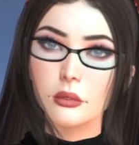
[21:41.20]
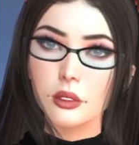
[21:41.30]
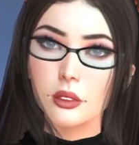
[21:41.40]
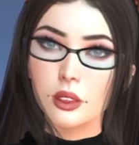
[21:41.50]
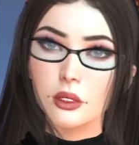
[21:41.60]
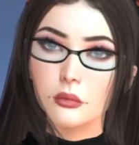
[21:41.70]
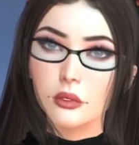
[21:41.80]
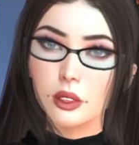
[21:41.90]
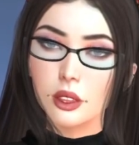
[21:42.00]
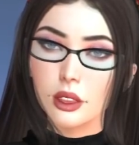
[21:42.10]
For me
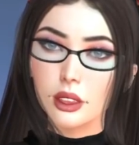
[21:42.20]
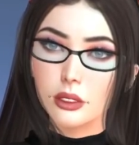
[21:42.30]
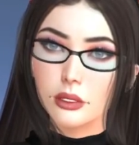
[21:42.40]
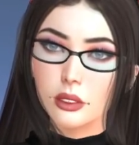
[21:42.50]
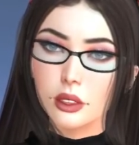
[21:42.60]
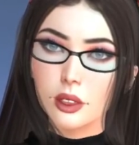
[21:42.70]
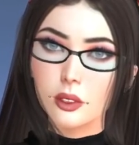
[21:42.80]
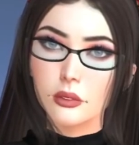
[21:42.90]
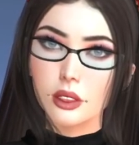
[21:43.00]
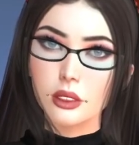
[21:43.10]
personally, it's off
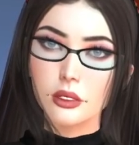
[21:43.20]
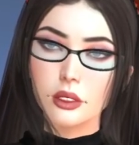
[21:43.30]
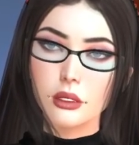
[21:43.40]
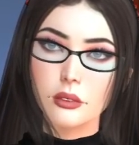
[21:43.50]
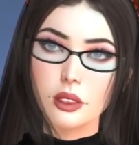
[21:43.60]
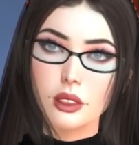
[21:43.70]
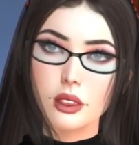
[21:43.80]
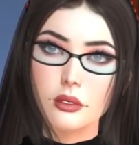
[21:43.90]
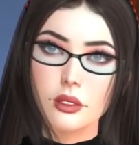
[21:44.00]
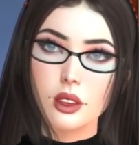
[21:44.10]
putting trying to think of a
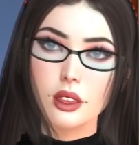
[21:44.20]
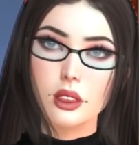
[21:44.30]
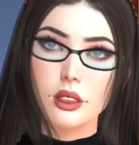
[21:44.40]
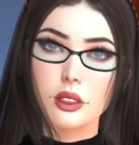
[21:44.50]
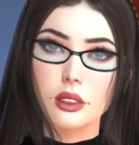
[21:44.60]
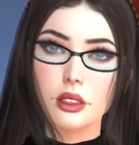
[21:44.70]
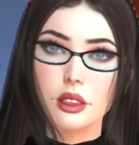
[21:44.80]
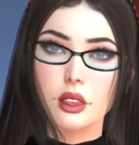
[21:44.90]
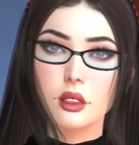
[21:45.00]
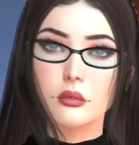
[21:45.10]
way to I am
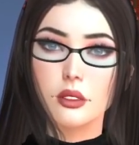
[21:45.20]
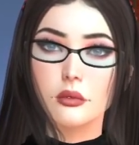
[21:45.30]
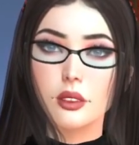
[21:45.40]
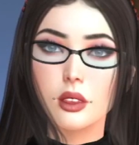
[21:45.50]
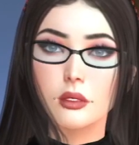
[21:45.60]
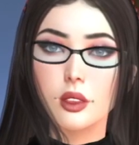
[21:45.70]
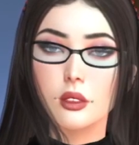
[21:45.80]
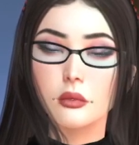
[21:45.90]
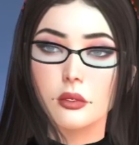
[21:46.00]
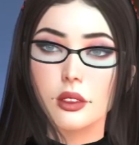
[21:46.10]
someone with an
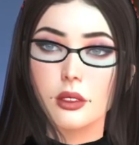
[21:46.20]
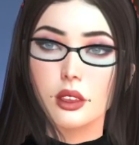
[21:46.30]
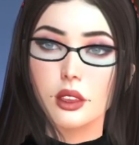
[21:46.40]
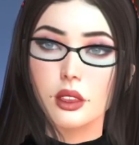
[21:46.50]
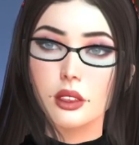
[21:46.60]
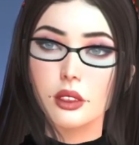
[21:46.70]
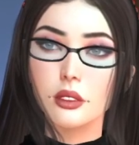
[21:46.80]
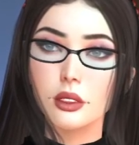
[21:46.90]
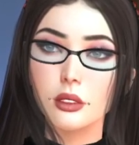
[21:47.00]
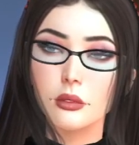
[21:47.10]
empty about
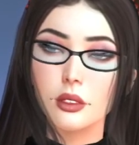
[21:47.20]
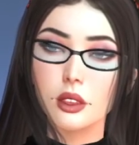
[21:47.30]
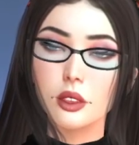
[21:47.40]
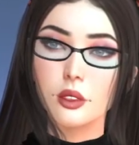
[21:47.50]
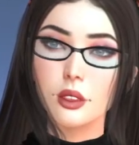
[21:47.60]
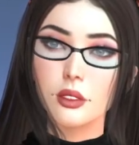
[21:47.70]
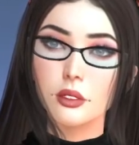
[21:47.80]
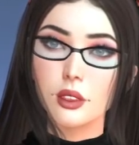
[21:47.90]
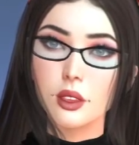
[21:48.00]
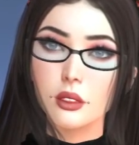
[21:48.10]
section.
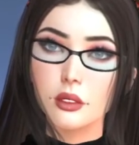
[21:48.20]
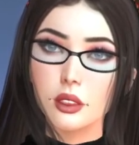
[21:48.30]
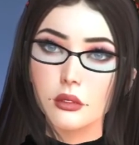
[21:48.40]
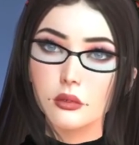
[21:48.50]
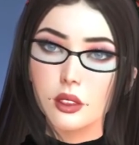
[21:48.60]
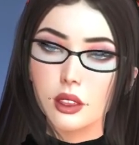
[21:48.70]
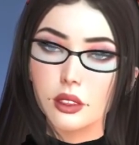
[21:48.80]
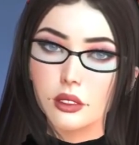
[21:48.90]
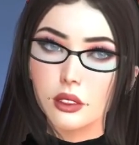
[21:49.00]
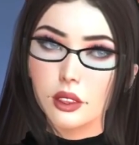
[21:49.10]
I used to
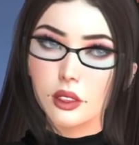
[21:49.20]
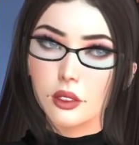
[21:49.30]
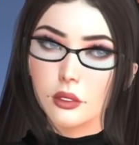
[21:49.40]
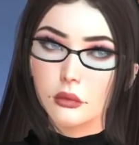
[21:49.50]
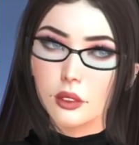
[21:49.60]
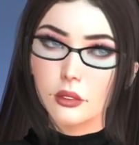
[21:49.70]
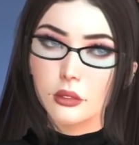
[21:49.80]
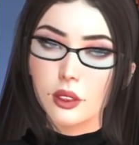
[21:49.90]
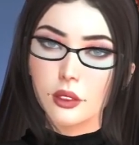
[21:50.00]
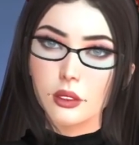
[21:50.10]
just simply
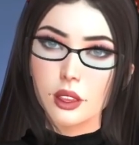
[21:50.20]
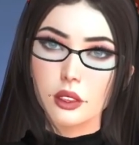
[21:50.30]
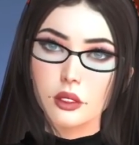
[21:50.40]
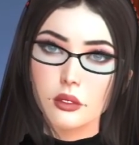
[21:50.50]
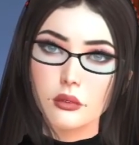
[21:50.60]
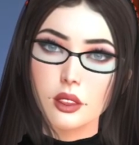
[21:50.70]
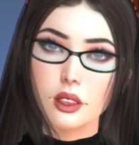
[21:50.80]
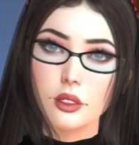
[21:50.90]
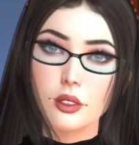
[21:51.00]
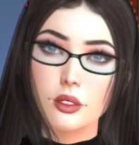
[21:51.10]
ask people,
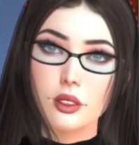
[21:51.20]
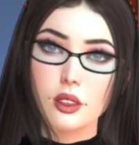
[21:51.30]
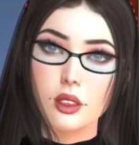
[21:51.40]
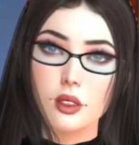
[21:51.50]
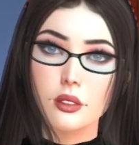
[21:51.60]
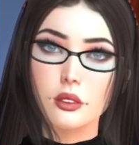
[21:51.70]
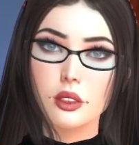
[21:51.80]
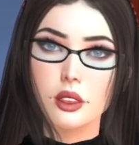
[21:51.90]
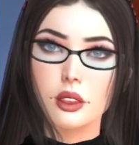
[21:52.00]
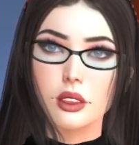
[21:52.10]
why is your
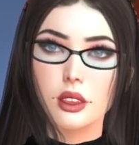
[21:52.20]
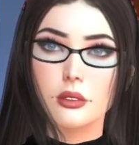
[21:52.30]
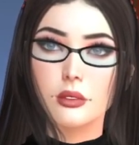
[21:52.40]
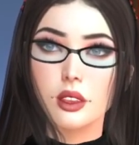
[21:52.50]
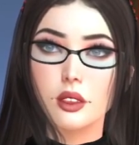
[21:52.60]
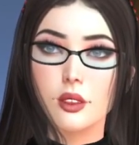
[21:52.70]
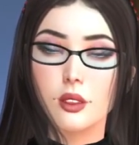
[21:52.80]
profile empty?